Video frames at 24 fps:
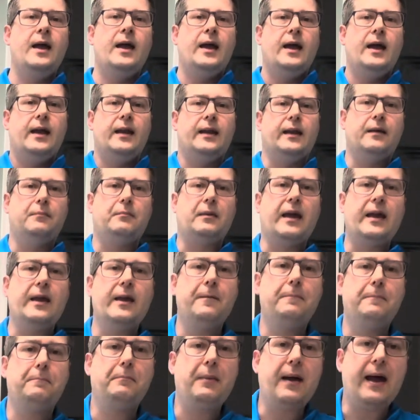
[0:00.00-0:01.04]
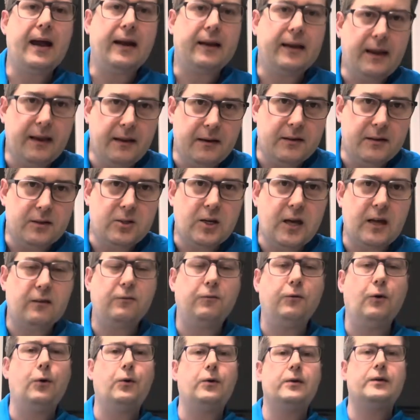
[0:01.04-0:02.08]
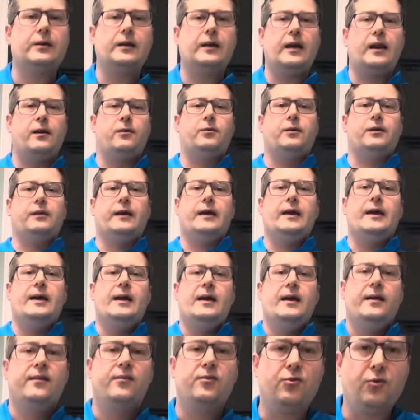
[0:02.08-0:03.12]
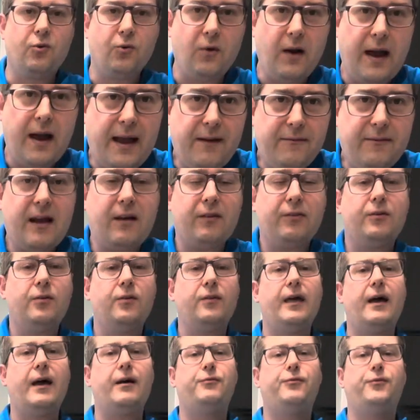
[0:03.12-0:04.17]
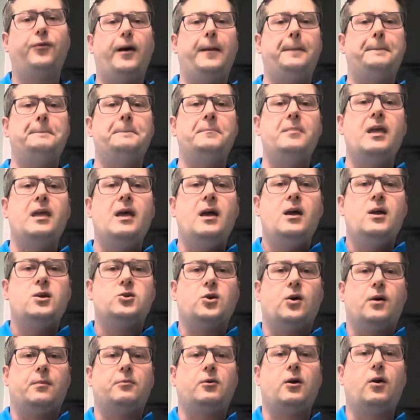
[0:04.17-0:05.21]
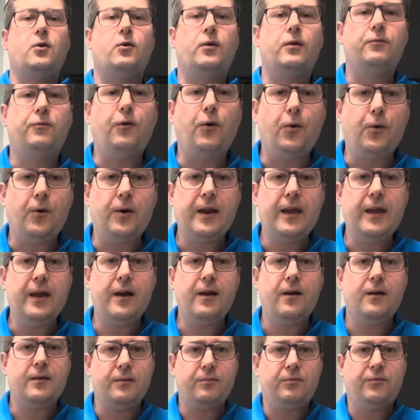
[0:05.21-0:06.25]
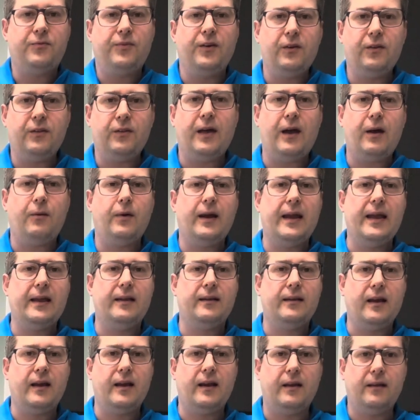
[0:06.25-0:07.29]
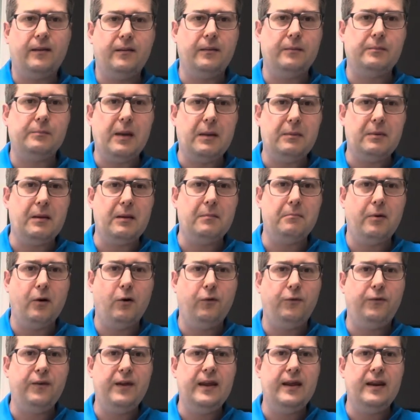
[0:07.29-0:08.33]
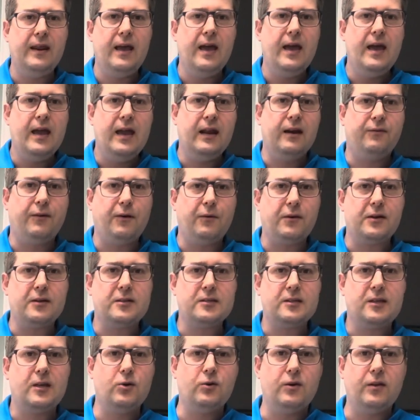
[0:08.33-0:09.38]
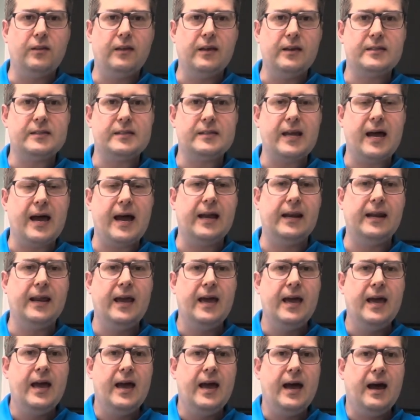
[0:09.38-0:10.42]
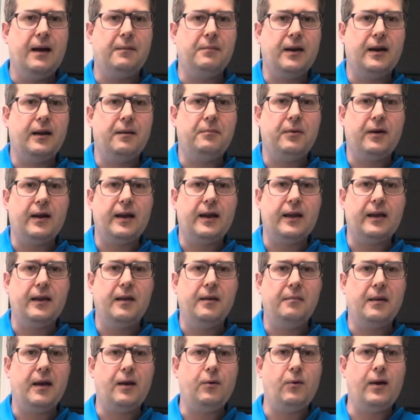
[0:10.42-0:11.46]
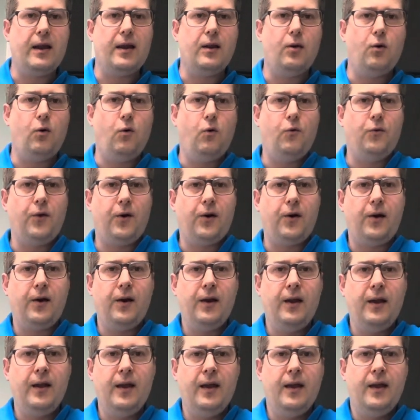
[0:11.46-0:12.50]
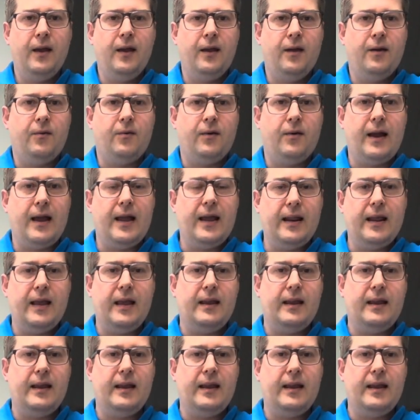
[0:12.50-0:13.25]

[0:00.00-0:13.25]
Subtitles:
And again, my hip back and chest forward to kind of really drive down through that foot. So I'm going forward here to feel that weight kind of maybe in both feet. And if I want to skew to this side, I'm gonna bring my weight over, right?